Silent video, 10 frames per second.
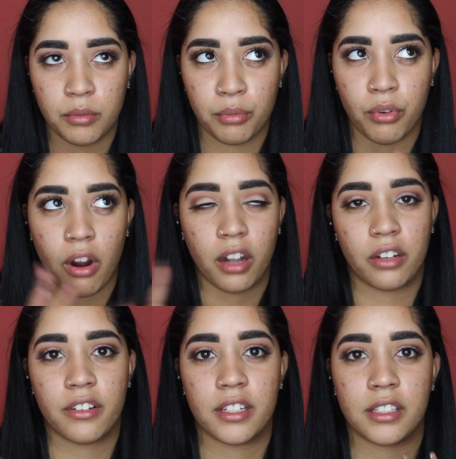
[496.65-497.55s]

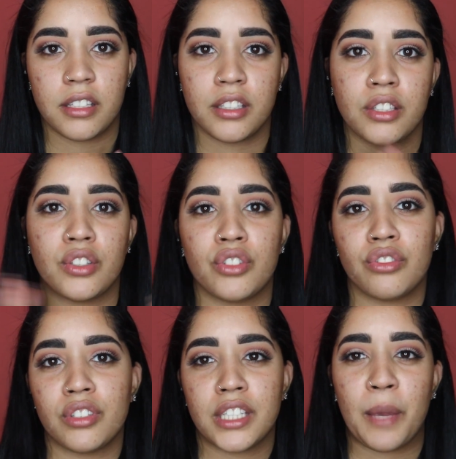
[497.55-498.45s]
progress
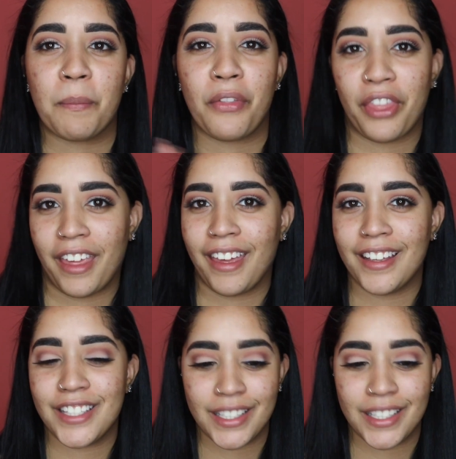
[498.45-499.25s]
type of thing,